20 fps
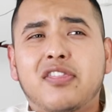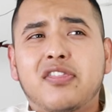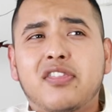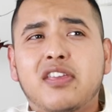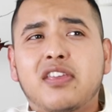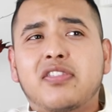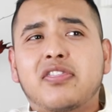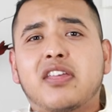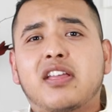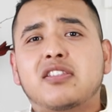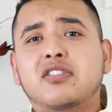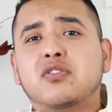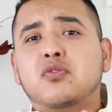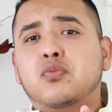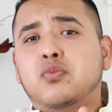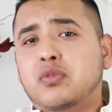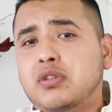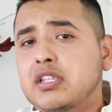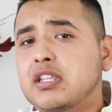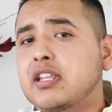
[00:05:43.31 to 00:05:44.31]
think that's a
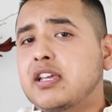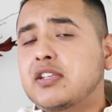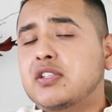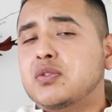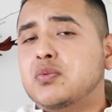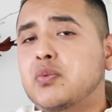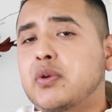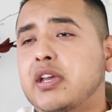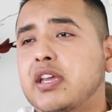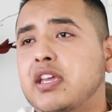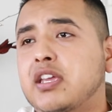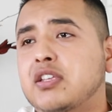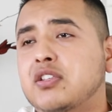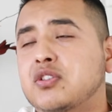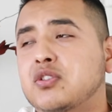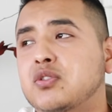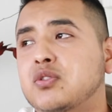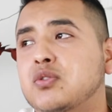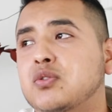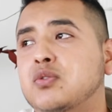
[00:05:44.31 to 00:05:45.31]
really nice way
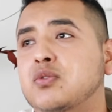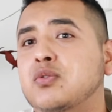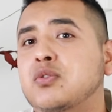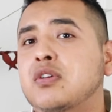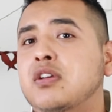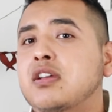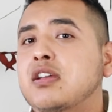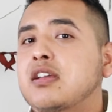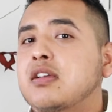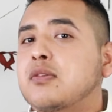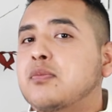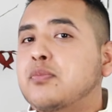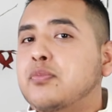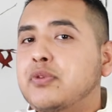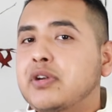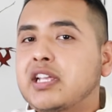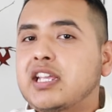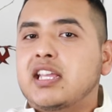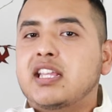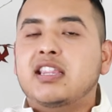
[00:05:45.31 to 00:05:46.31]
to
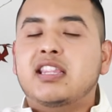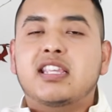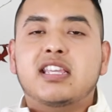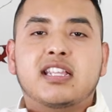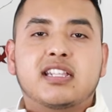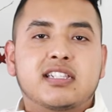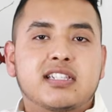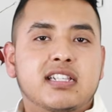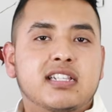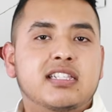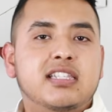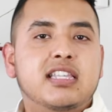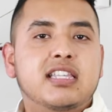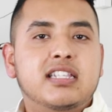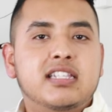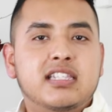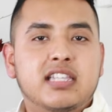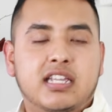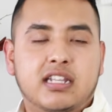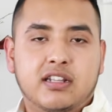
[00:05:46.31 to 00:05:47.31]
bring in the
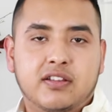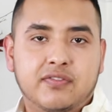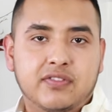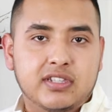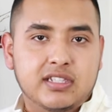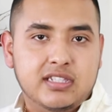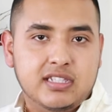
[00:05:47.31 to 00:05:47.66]
existing state of the